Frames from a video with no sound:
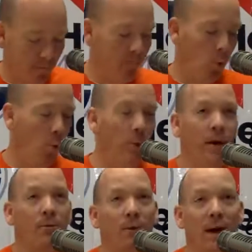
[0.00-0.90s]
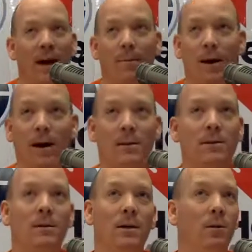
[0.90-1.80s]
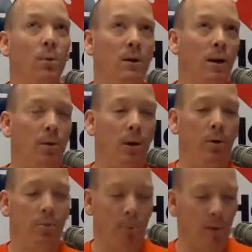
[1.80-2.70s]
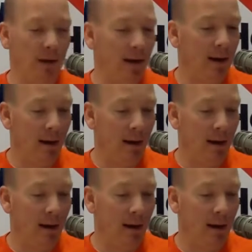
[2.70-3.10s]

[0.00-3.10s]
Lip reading: Four wins for the Gamecocks is what 00 is predicting.